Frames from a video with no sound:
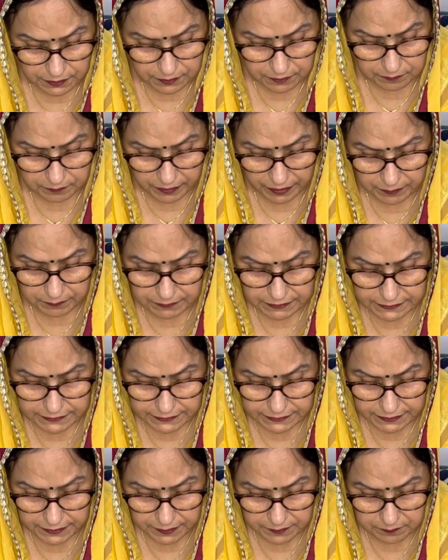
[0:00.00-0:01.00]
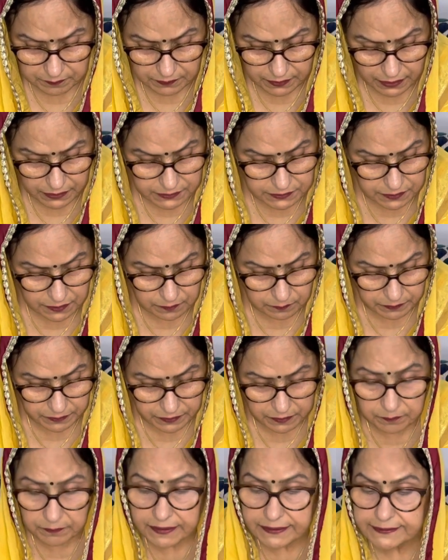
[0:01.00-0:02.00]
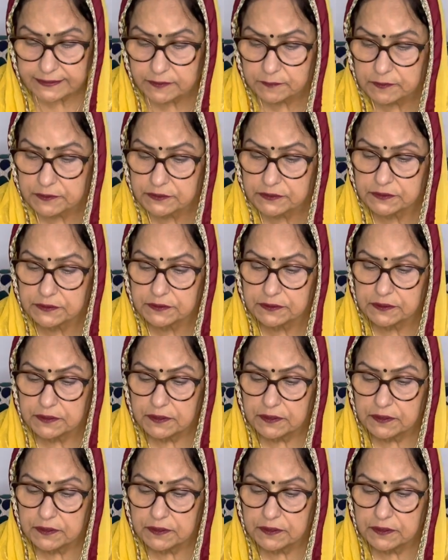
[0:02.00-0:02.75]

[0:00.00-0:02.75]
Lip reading: By meeting him, I shall be emancipated.